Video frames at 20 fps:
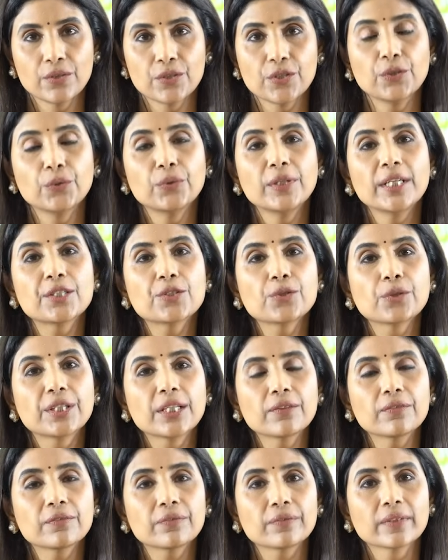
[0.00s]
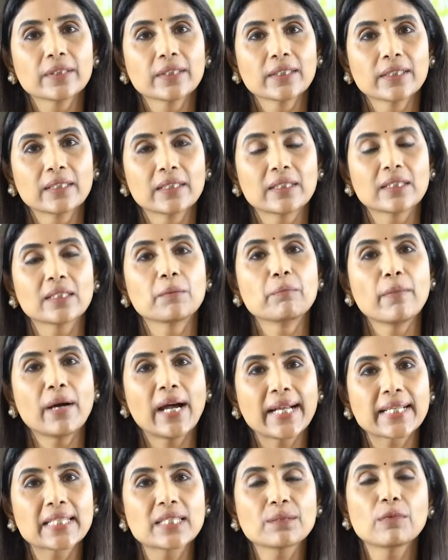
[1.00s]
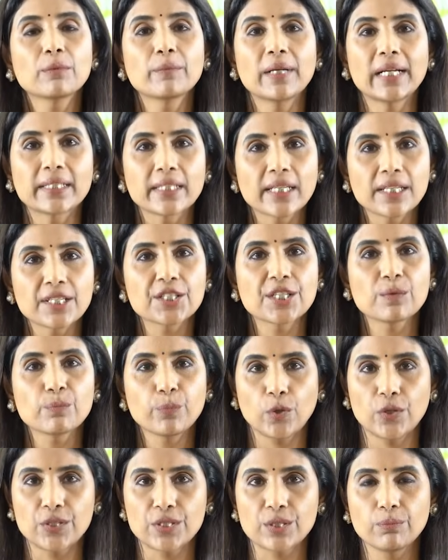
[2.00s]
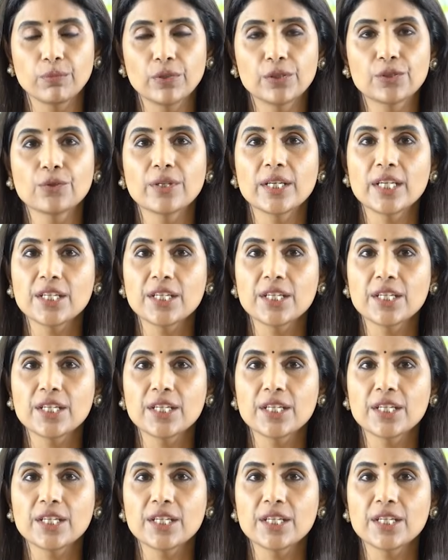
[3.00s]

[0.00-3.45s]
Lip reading: You need to give the maximum attention possible to